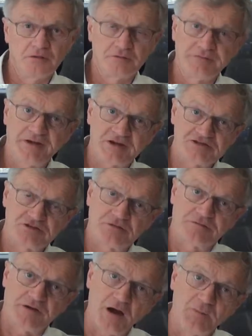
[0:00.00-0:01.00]
in fact,
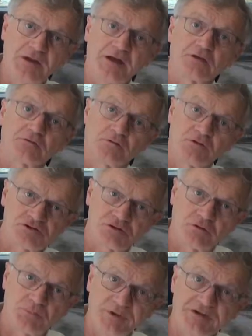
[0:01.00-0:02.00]
farming and
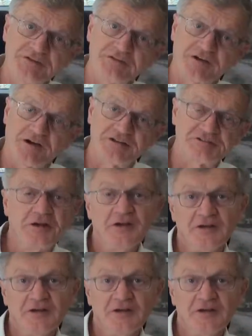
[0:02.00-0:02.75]
conventional pesticides